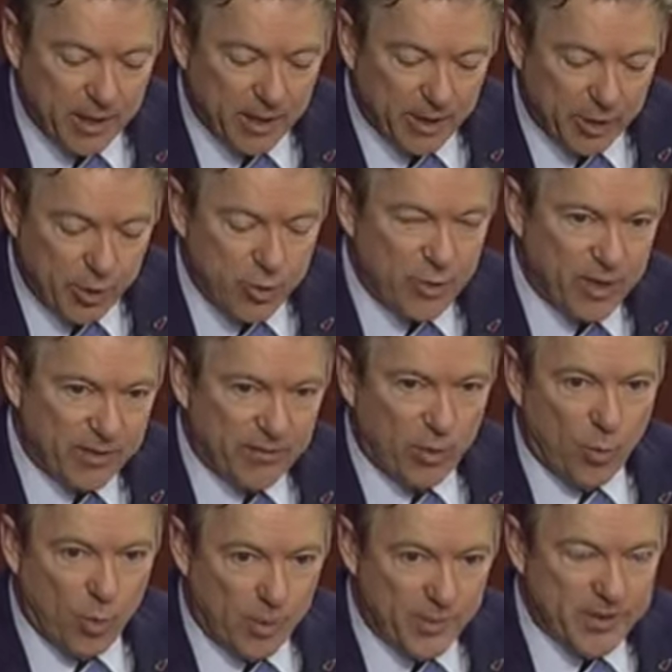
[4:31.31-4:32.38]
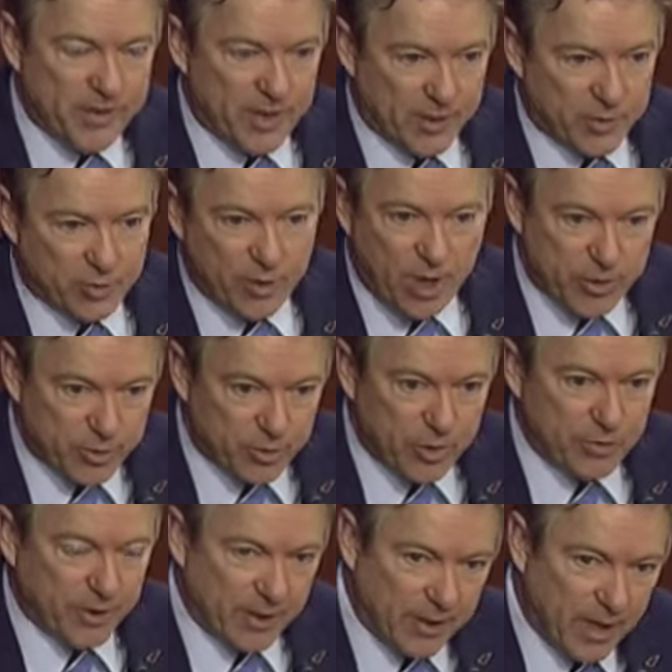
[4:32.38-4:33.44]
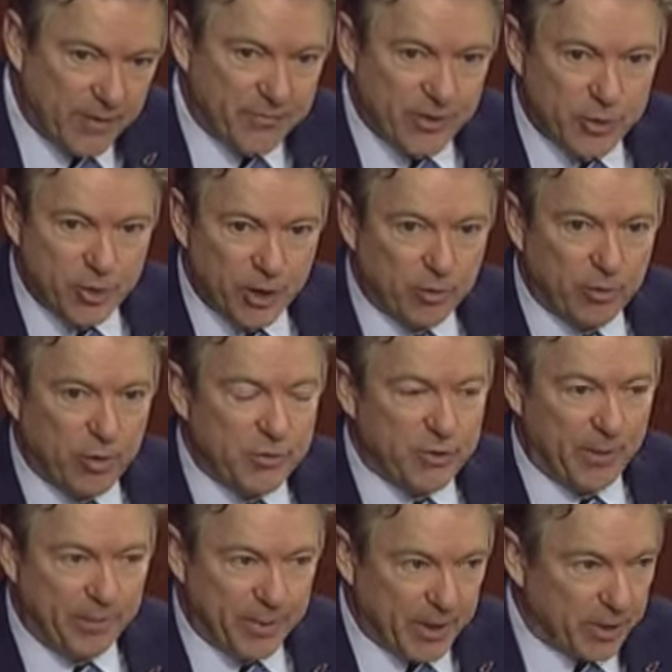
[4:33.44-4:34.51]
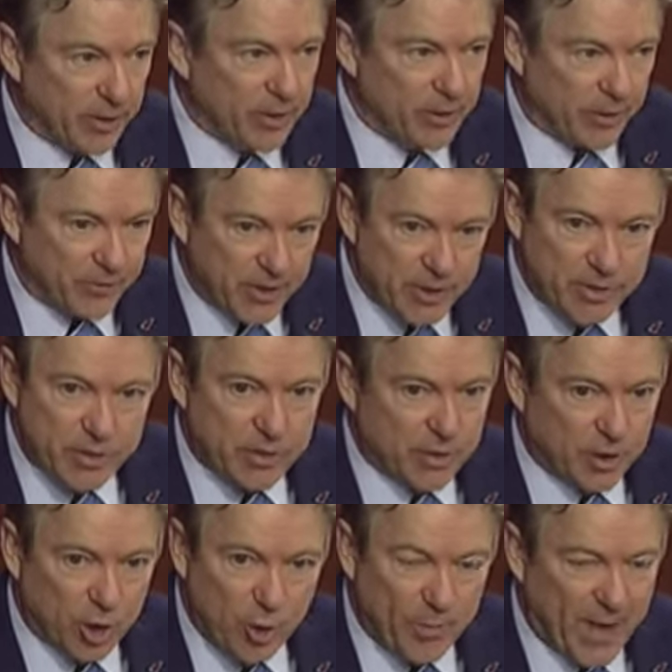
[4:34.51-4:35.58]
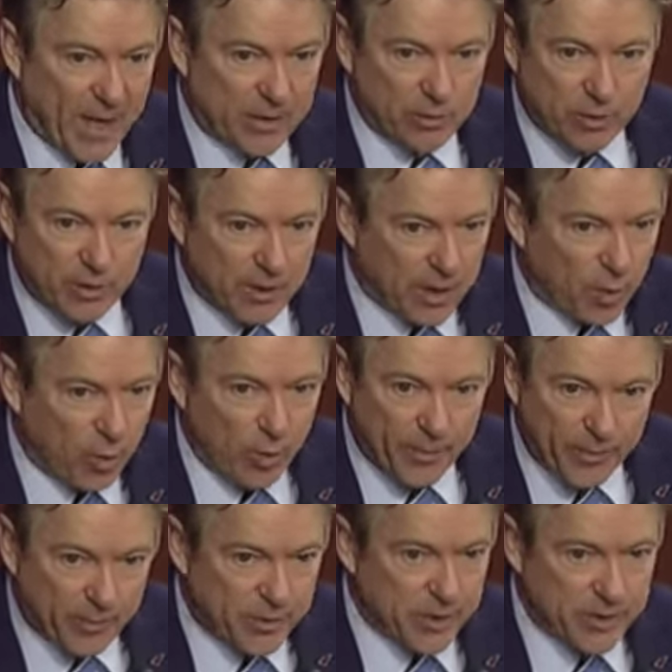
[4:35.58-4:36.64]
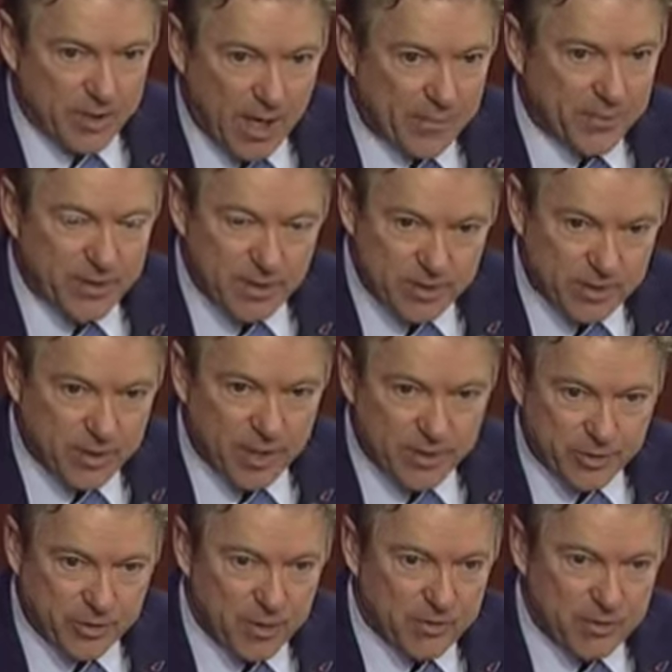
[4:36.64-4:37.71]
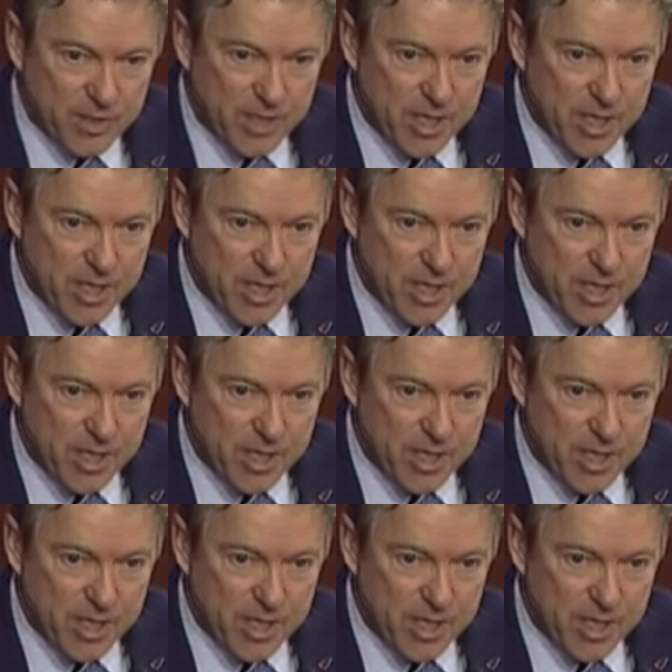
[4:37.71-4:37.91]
You give a woman testosterone enough that she grows a beard, you think she's going to go back looking like a woman when you stop the testosterone?